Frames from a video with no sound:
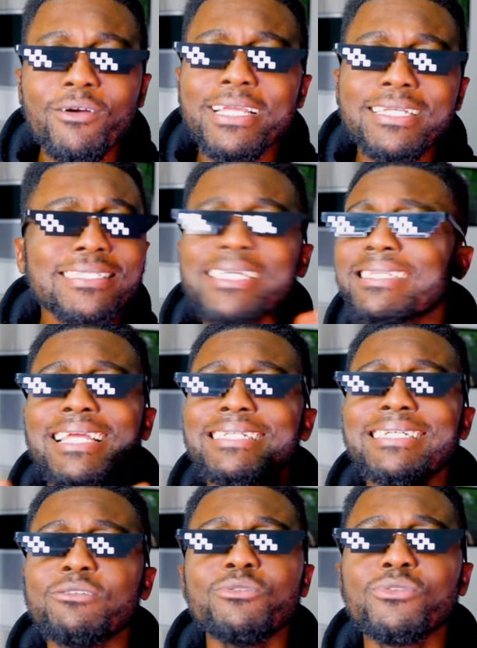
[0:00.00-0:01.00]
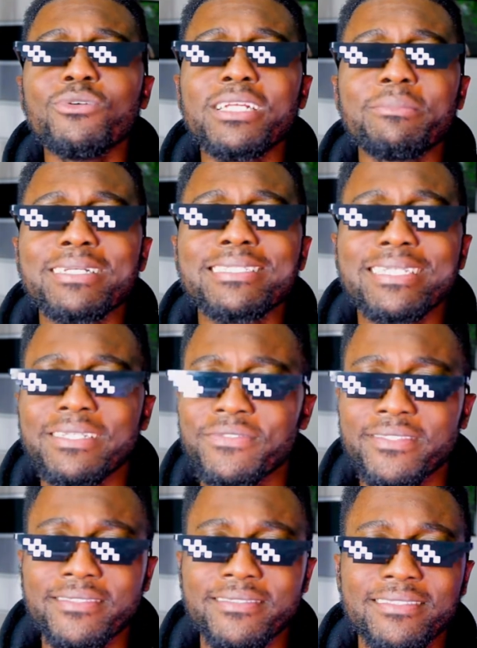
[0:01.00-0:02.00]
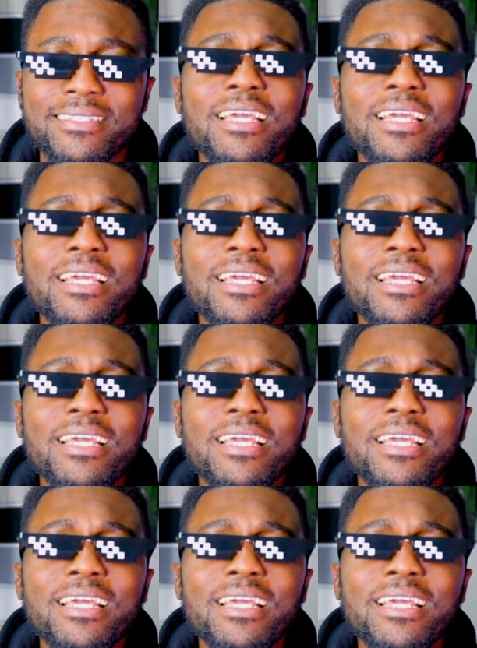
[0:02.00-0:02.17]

He check like they don't know themselves.